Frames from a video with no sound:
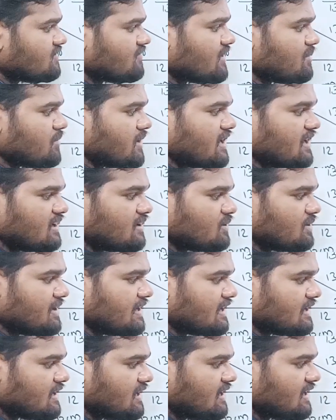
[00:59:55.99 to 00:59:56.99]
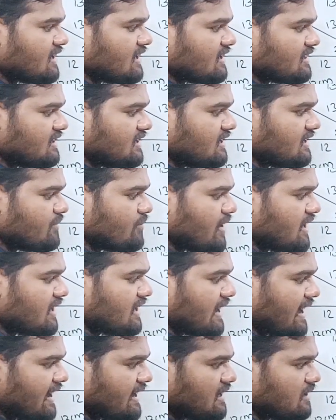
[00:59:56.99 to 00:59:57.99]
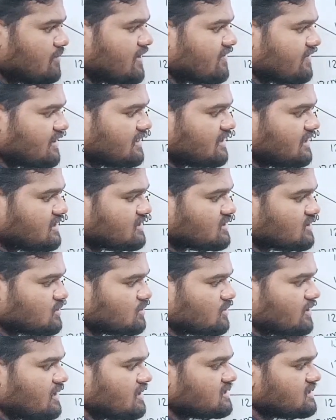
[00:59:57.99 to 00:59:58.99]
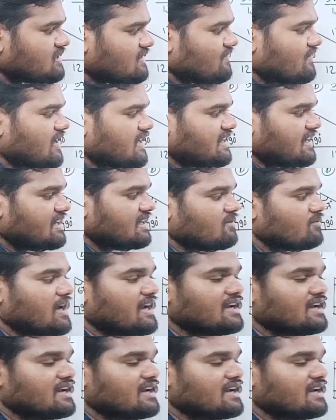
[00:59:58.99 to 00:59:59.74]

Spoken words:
From here to here theta, then remaining angle between these two is 180